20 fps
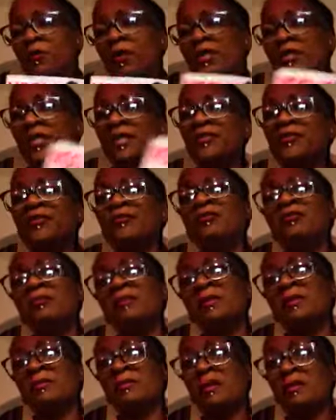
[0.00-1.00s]
and I do
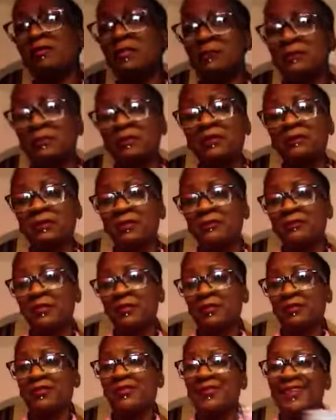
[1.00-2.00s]
remember I was supposed to be doing